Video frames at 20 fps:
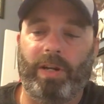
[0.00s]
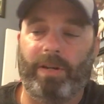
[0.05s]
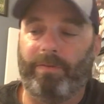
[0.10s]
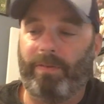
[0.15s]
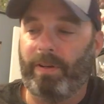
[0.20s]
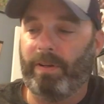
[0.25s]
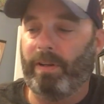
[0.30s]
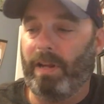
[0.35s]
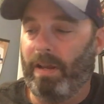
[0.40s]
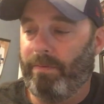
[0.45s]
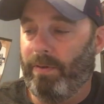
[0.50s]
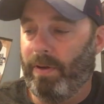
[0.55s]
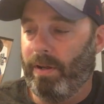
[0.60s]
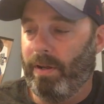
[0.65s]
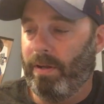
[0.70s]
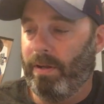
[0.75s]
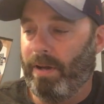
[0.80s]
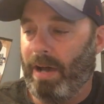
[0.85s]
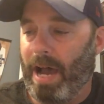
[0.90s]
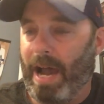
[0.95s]
If a if
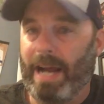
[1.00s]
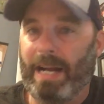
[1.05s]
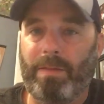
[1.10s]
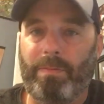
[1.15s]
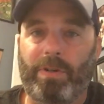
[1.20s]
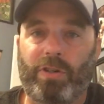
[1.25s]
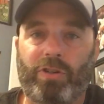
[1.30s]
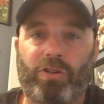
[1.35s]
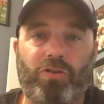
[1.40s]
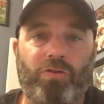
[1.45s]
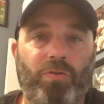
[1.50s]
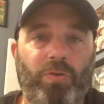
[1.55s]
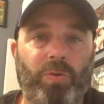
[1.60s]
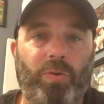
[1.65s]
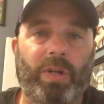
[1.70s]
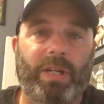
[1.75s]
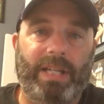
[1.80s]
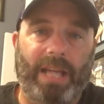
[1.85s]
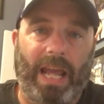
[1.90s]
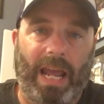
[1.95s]
a item is
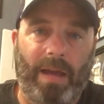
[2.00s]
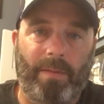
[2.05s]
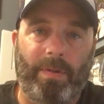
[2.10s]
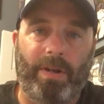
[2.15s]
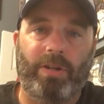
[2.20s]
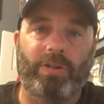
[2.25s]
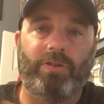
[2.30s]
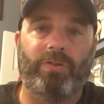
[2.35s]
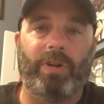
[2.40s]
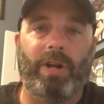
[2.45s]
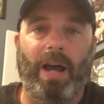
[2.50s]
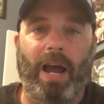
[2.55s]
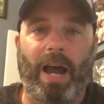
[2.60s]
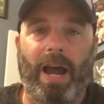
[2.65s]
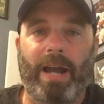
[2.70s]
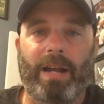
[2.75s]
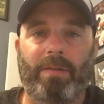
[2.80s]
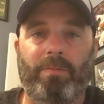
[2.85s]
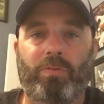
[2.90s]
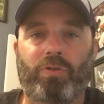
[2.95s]
truly damaged or an
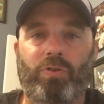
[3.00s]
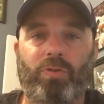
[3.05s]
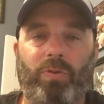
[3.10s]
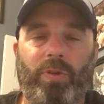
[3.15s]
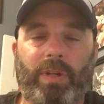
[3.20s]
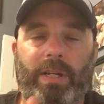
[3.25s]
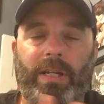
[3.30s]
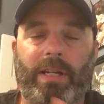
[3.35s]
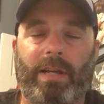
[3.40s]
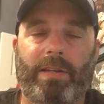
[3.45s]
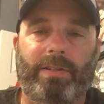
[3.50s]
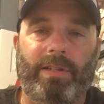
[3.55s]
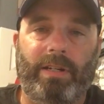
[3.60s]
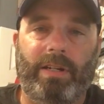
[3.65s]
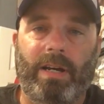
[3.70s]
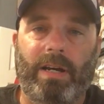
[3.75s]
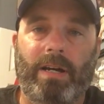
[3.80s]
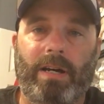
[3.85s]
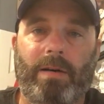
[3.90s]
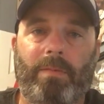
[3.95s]
item truly doesn't
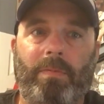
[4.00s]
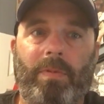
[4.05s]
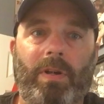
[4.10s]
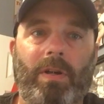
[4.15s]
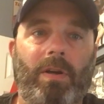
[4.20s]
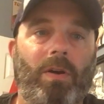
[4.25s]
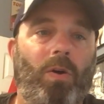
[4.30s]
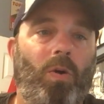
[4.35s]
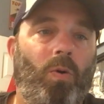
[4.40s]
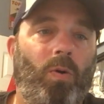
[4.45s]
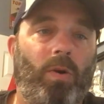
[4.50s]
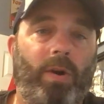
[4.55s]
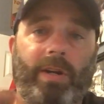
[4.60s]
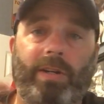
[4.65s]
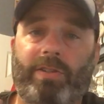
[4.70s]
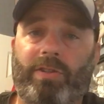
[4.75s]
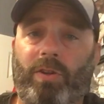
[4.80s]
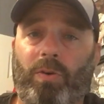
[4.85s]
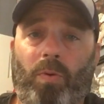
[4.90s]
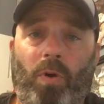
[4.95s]
come or
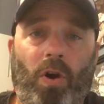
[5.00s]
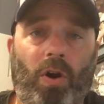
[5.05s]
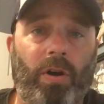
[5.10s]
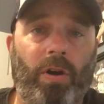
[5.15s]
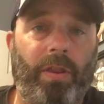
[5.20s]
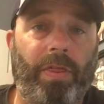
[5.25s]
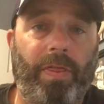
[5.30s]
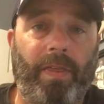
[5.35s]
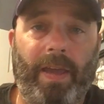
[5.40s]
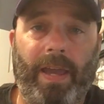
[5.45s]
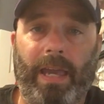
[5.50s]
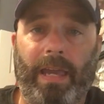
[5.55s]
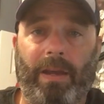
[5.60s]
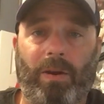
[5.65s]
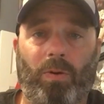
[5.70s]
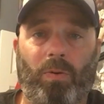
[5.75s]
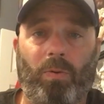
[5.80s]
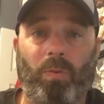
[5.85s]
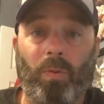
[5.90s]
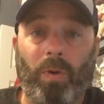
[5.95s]
it's the wrong thing
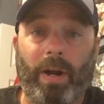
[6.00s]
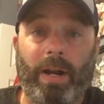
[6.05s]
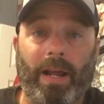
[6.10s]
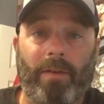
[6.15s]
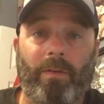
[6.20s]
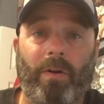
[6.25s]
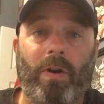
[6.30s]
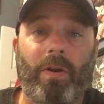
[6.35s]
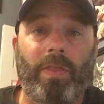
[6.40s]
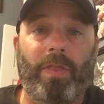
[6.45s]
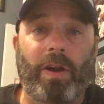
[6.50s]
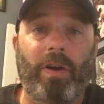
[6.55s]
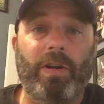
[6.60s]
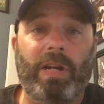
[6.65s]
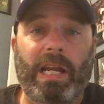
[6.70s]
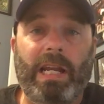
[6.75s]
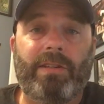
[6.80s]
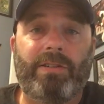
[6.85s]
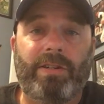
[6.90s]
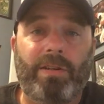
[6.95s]
or whatever, there
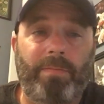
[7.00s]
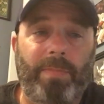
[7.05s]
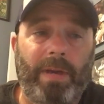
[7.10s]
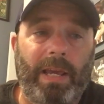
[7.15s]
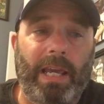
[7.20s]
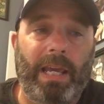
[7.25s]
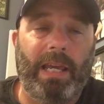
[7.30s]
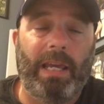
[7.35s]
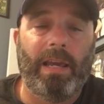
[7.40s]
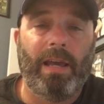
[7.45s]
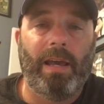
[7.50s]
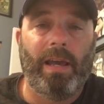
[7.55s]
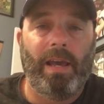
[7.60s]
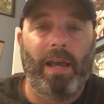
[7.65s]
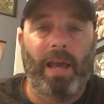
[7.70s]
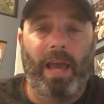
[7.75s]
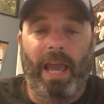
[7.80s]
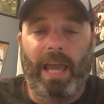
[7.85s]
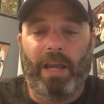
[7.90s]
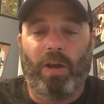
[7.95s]
needs to be
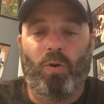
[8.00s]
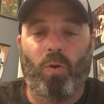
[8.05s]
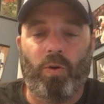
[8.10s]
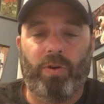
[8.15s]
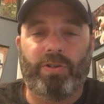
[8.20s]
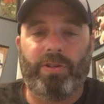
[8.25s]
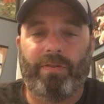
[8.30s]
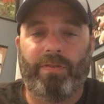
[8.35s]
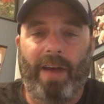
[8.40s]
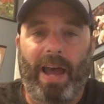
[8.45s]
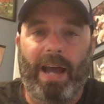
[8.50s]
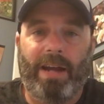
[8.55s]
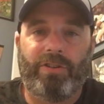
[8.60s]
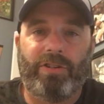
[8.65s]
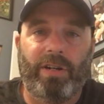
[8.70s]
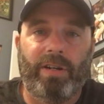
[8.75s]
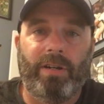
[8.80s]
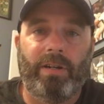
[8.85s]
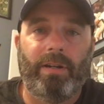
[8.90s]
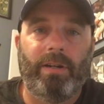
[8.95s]
a course of
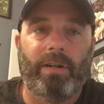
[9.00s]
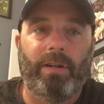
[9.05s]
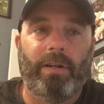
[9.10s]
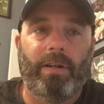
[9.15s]
action